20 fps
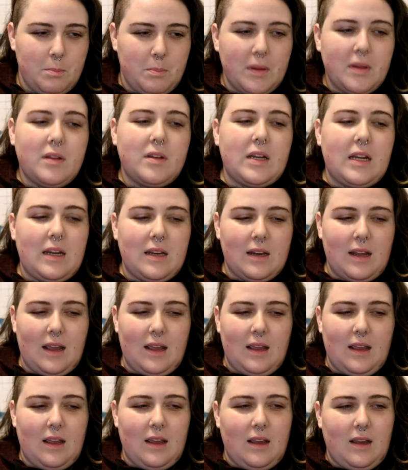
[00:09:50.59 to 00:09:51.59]
building
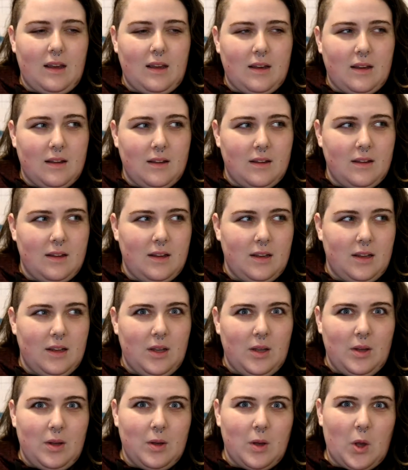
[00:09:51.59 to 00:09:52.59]
a
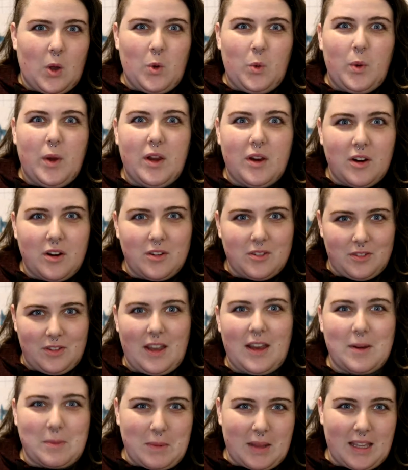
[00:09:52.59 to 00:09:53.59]
queer
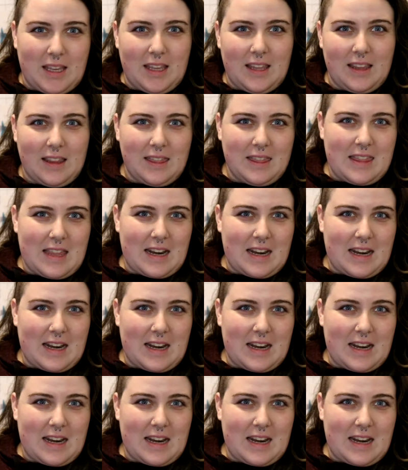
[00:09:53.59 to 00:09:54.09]
family